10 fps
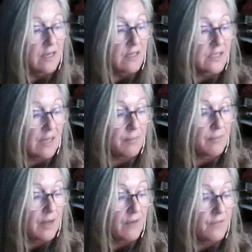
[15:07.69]
some
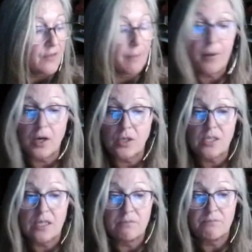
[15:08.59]
of the
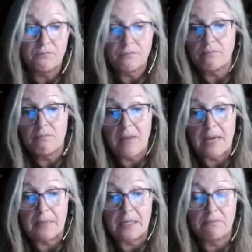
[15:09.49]
person may
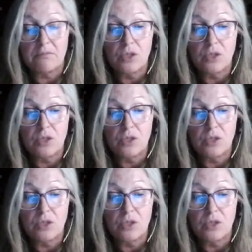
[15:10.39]
be